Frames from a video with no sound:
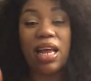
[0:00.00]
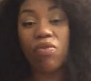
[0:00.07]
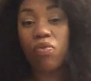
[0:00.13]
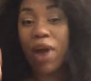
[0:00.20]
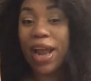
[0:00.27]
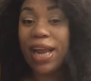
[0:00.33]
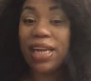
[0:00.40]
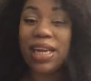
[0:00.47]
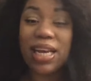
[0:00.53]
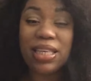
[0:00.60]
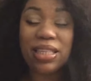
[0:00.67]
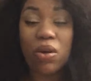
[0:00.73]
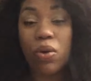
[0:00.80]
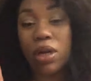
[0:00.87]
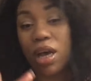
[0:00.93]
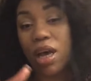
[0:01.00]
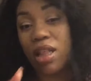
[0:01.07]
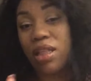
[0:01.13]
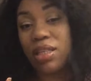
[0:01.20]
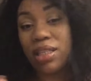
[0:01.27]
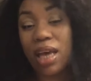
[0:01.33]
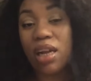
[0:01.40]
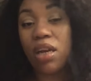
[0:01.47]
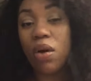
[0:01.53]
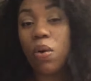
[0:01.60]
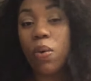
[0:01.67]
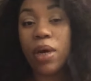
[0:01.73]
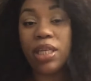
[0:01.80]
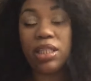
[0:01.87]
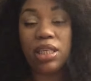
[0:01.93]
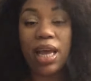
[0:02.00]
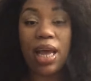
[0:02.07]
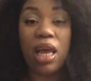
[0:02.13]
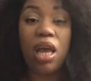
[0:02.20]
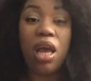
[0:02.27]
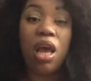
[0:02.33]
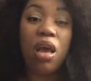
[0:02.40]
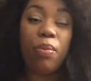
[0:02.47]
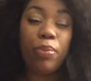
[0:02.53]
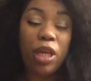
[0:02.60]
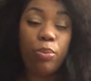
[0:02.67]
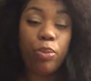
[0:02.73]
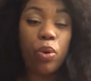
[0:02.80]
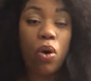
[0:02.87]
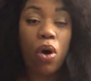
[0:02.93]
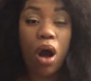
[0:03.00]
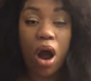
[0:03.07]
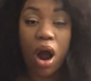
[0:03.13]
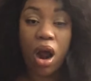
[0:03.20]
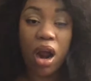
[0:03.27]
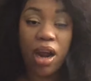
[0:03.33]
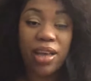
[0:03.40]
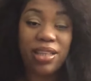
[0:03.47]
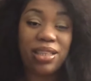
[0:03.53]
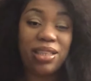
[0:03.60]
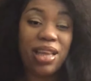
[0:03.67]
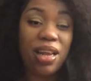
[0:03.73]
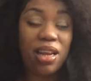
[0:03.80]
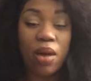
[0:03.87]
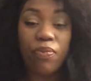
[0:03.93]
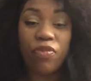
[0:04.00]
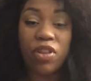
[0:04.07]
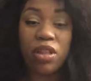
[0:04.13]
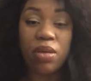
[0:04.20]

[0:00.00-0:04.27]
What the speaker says: right next on the other side of the coin to that, people are standing up for